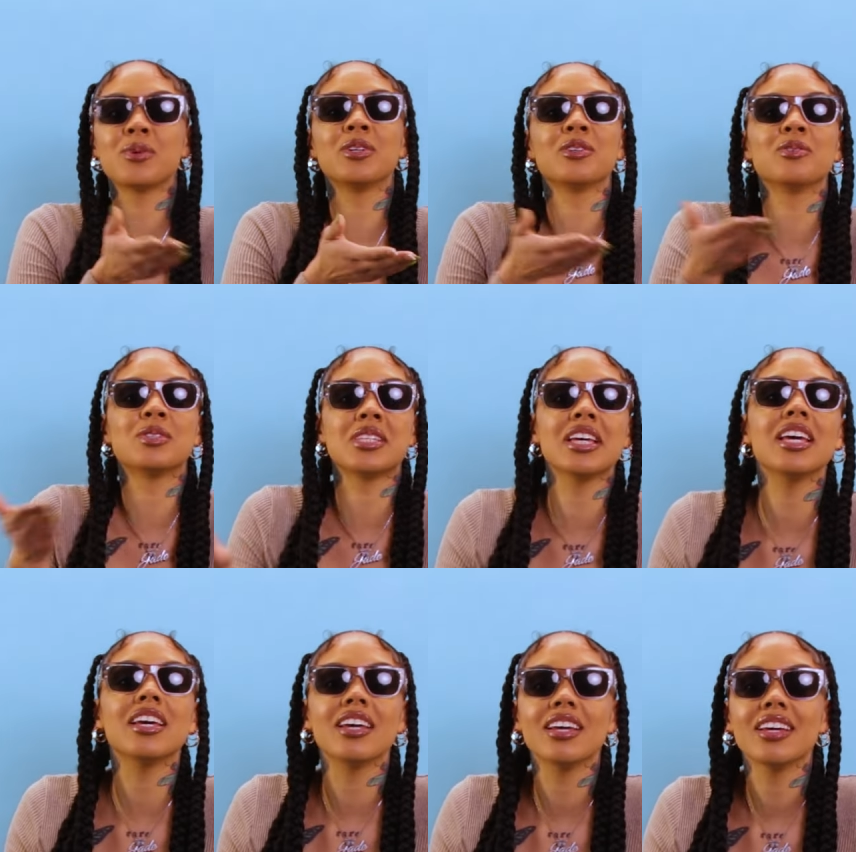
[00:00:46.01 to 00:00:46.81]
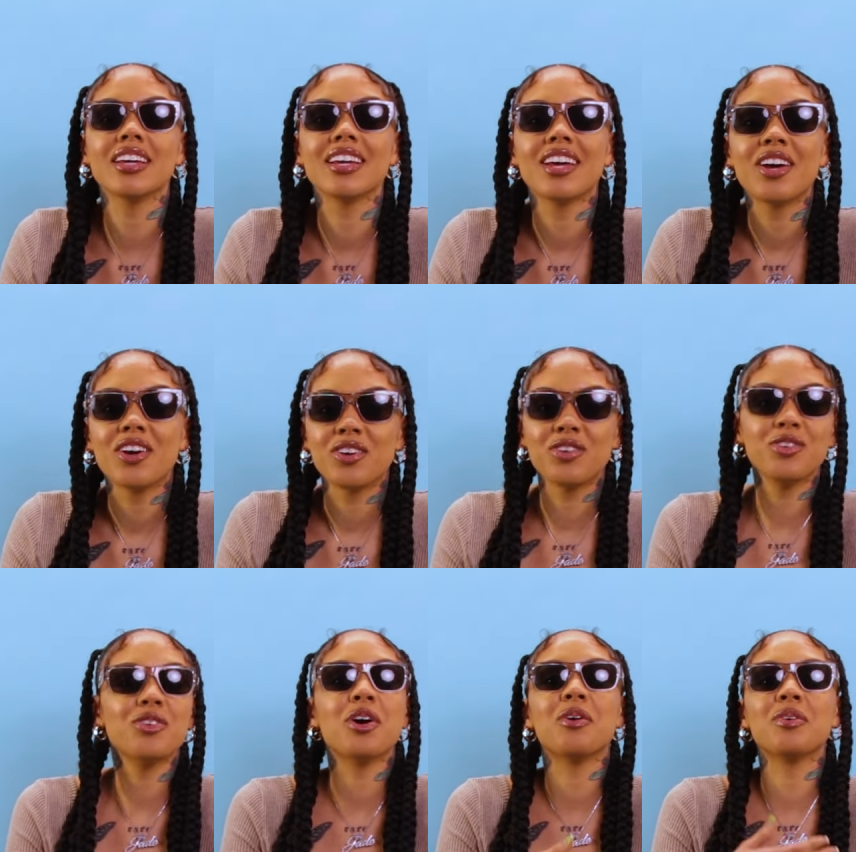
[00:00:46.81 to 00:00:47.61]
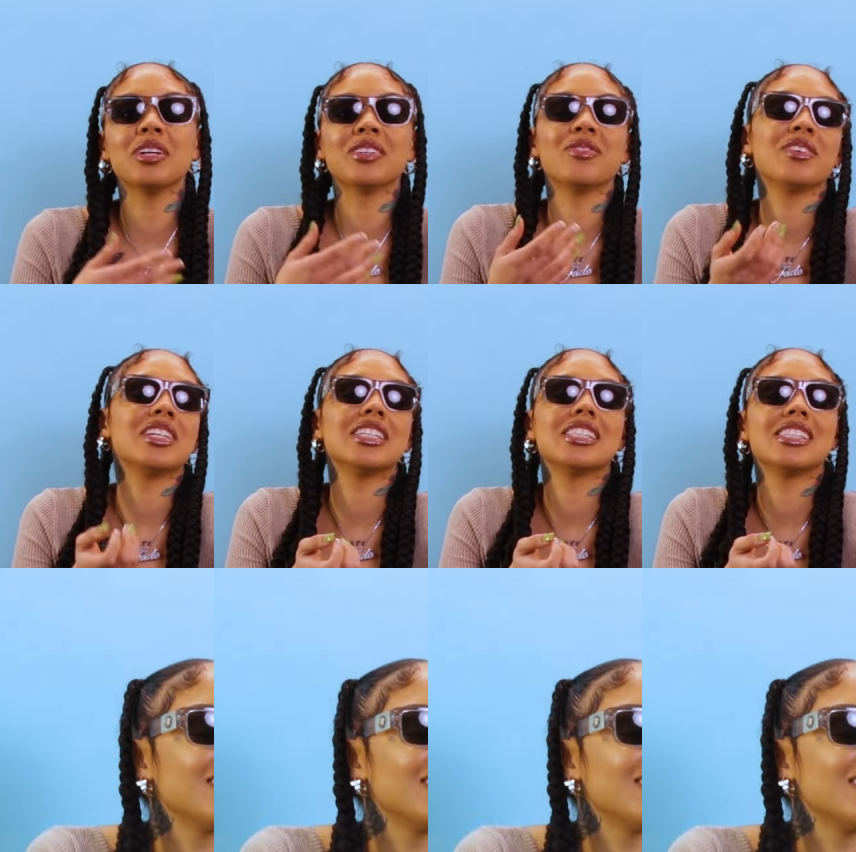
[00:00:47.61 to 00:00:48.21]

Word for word: 1 through 10. You know if it's